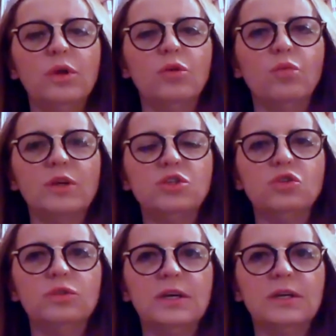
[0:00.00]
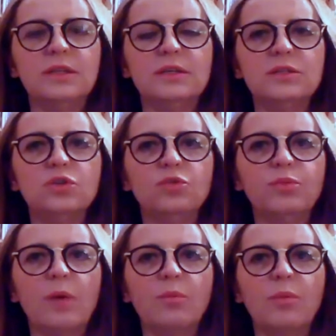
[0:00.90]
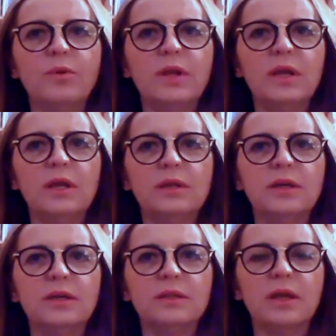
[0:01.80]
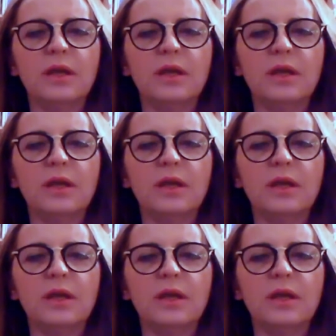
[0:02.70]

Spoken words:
what you did is you probably did